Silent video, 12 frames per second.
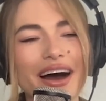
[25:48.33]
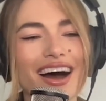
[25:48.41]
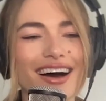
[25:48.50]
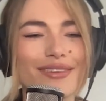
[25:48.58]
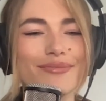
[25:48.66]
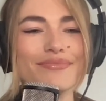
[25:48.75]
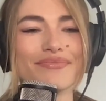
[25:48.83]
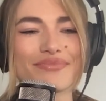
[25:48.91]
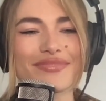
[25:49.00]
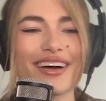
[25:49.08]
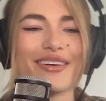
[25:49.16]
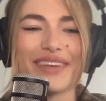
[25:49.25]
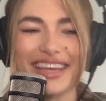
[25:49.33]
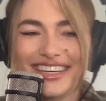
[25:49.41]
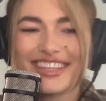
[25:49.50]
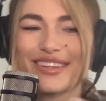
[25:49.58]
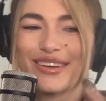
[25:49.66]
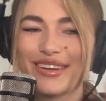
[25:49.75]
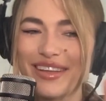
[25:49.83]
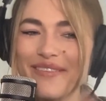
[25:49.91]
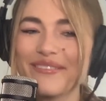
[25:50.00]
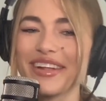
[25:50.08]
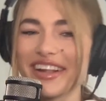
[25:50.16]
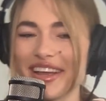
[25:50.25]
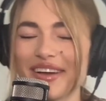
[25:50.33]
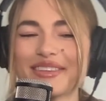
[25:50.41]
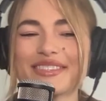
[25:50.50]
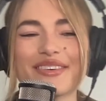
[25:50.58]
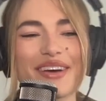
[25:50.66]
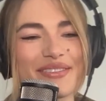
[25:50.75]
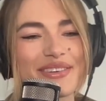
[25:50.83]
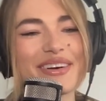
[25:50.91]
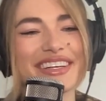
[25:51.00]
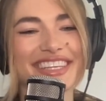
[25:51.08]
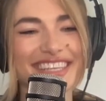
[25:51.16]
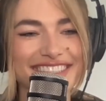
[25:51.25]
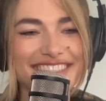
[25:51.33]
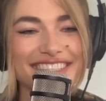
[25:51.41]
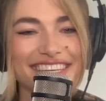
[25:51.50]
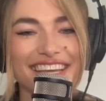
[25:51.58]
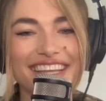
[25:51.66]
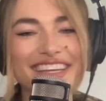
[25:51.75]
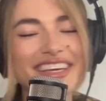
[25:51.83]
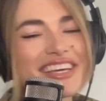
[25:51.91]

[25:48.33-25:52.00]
I'll make a little clip video so everyone can see it.